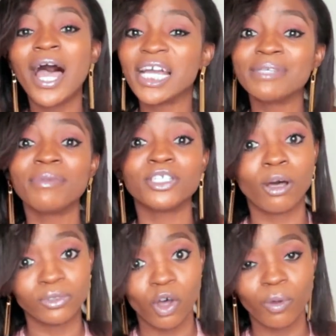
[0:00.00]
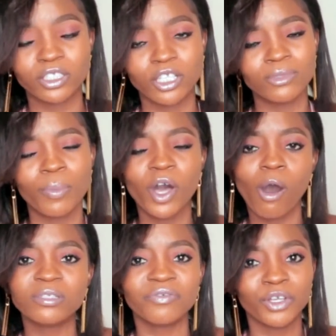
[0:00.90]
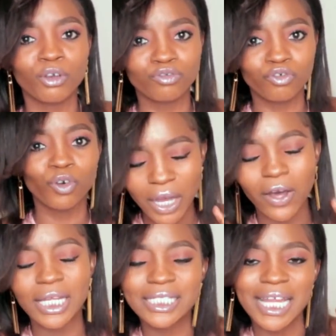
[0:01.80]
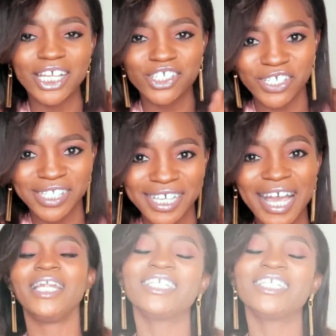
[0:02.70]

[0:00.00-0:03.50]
And give me a thumbs up because thumbs up helps videos grow. Now, let's start gisting. Let's